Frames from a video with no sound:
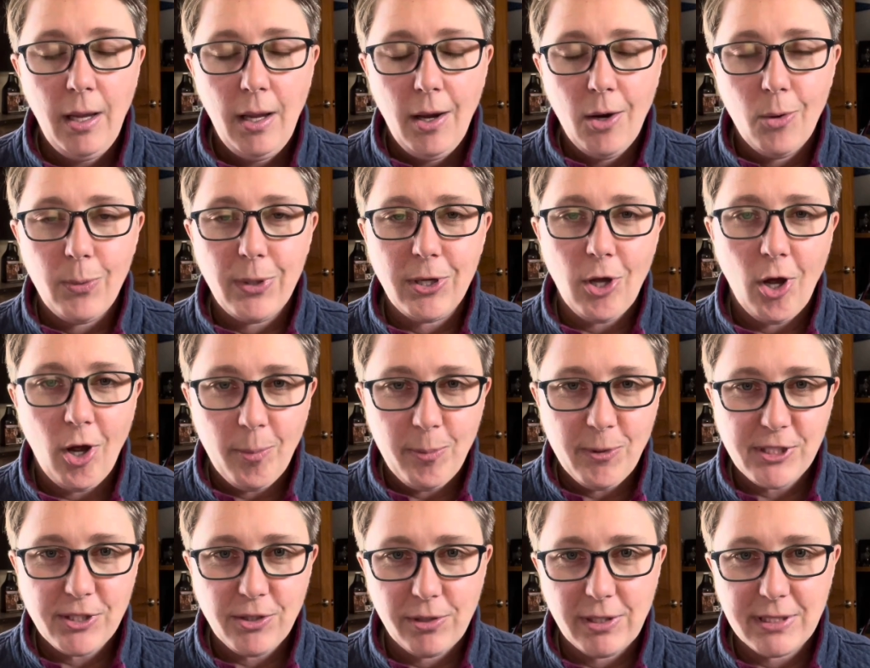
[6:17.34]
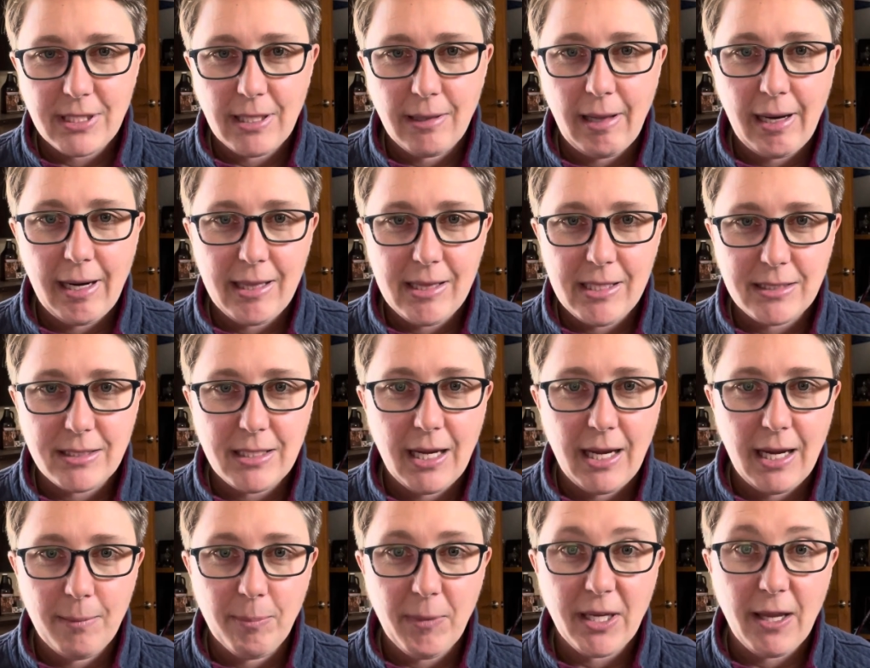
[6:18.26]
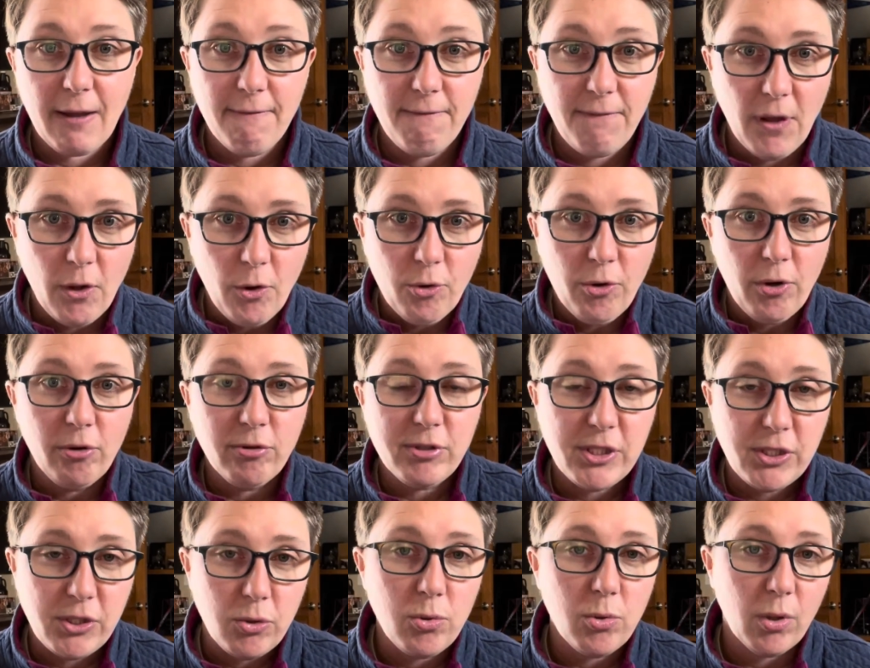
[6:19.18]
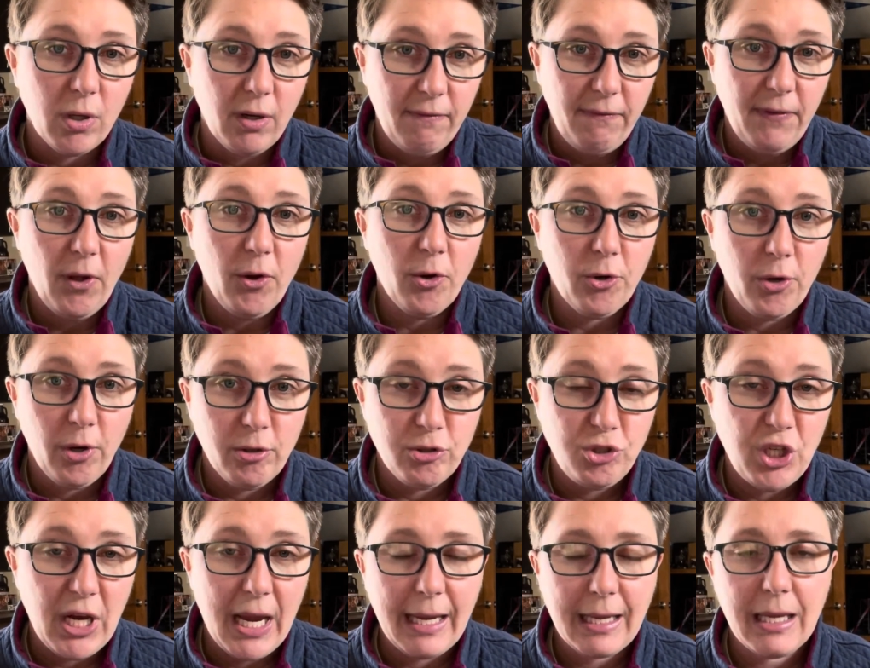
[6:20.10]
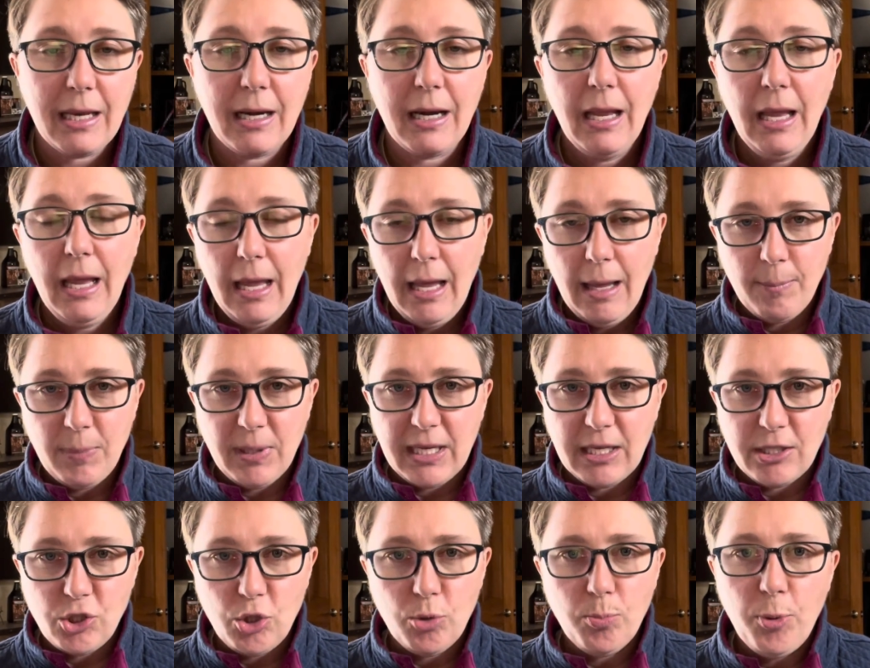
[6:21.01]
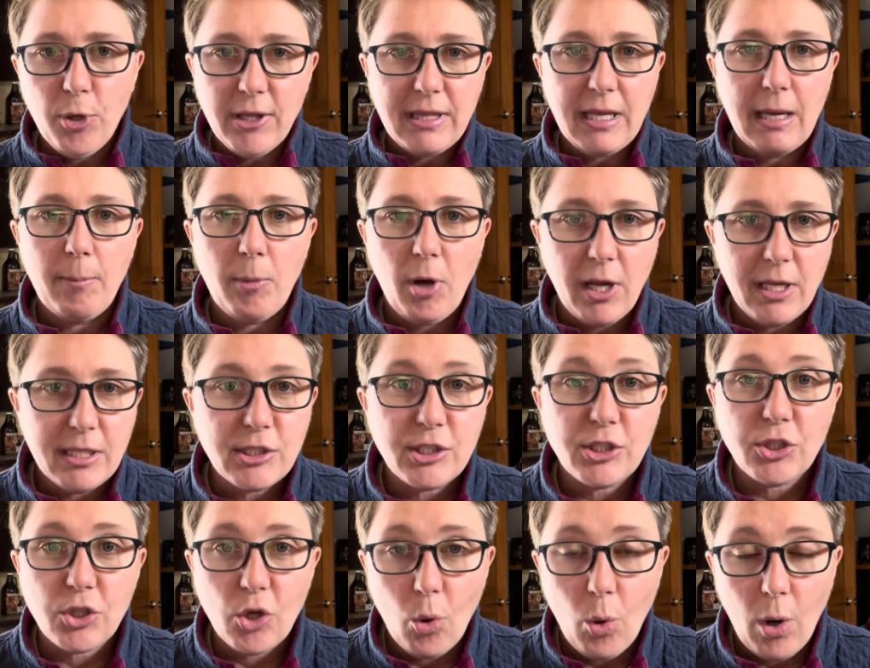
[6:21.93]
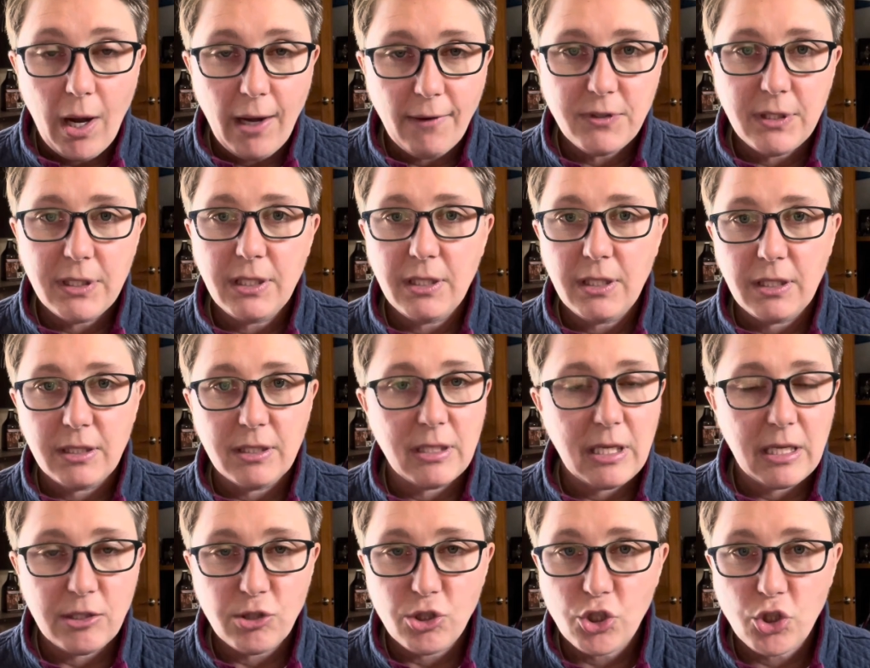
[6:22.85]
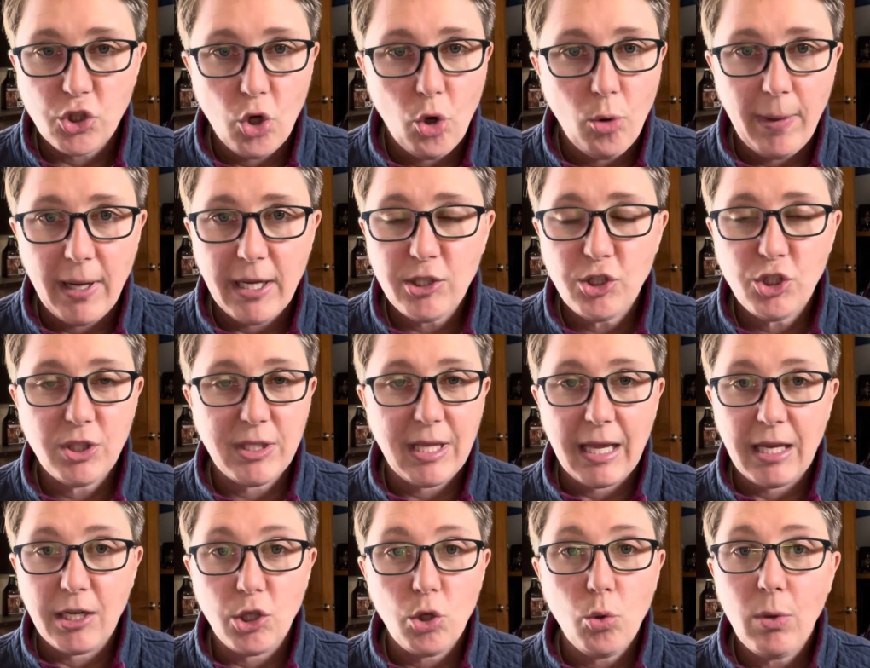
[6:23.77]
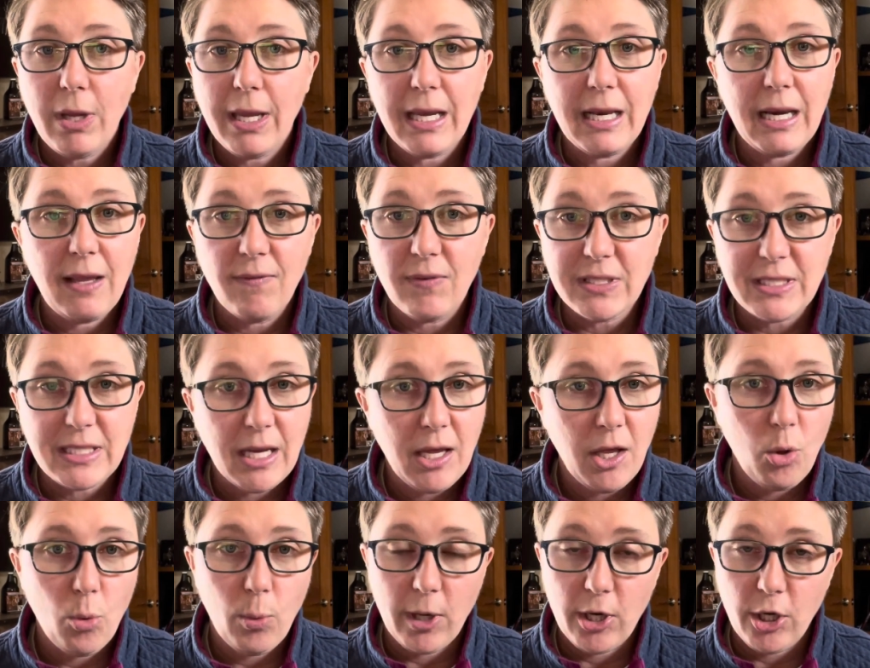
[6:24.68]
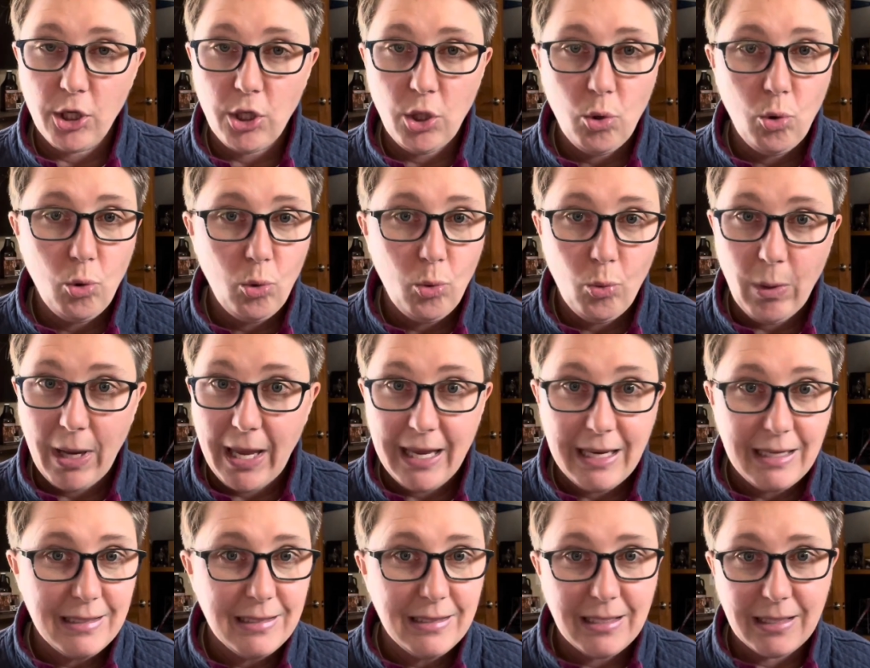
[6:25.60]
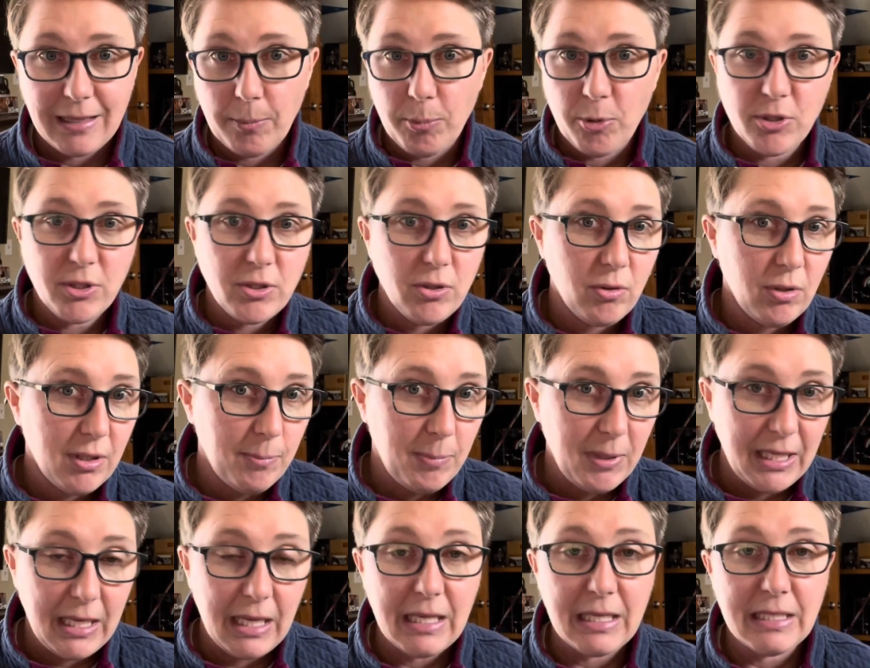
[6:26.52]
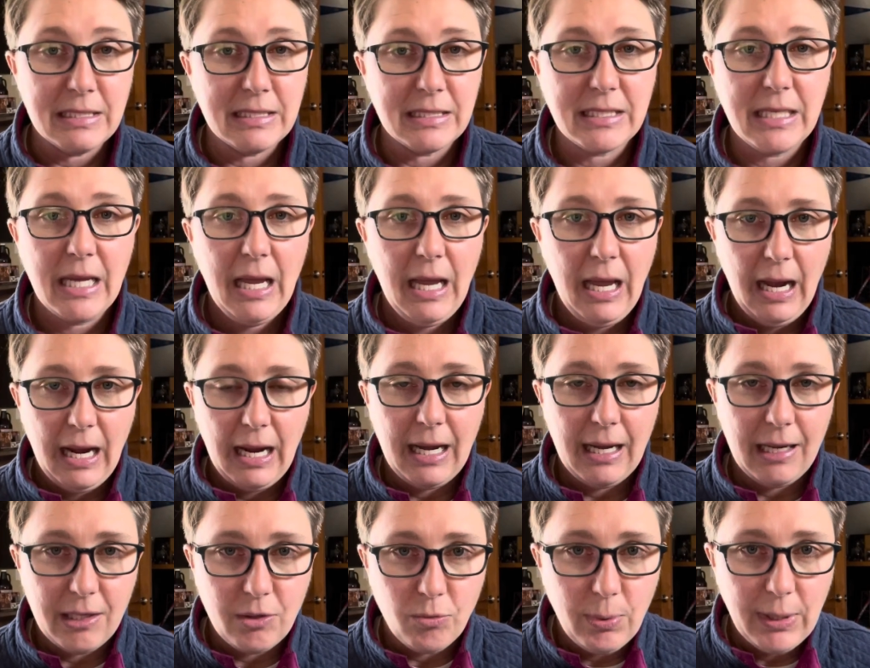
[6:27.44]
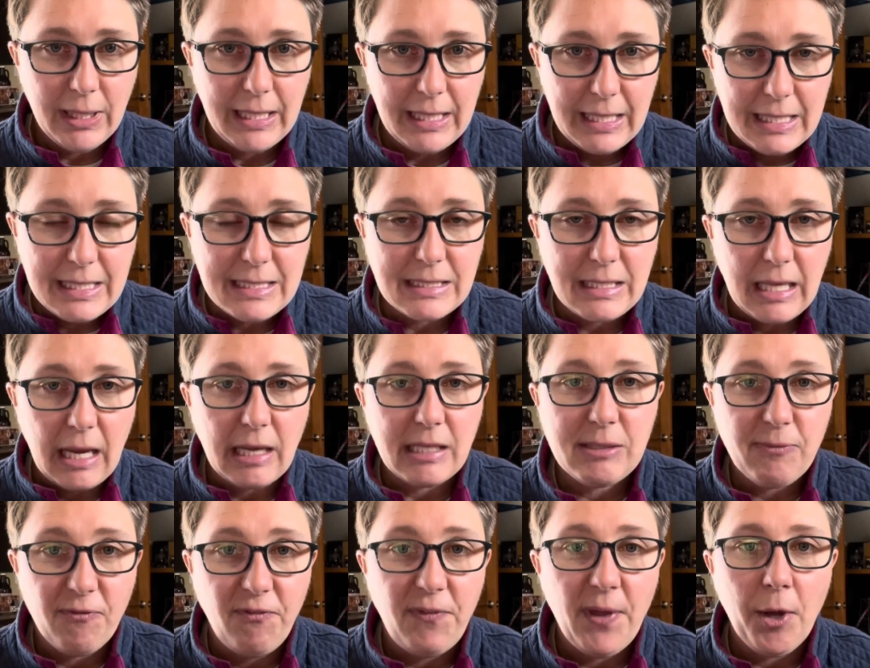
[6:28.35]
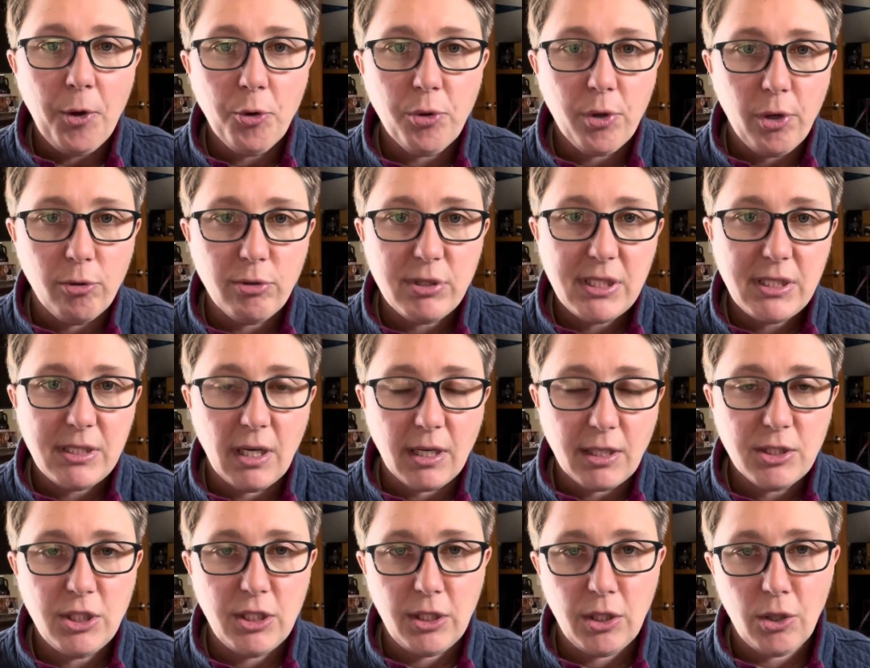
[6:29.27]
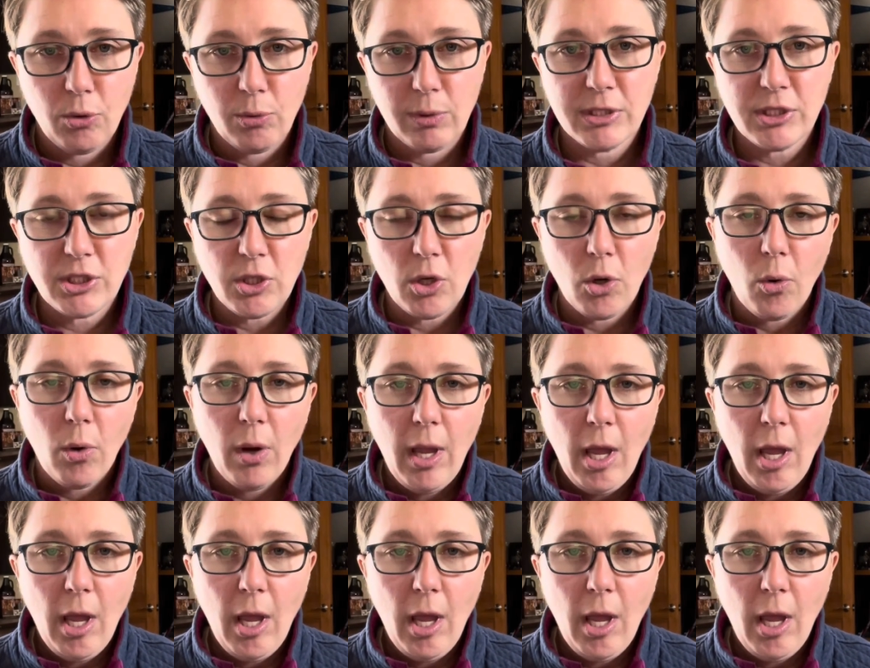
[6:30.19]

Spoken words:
We call personas a lot of the time like a Velcro suit or a Velcro jacket because you put them on so often and so much that you can't even tell where you end and the persona begins. It really is like Velcro stuck to you. And so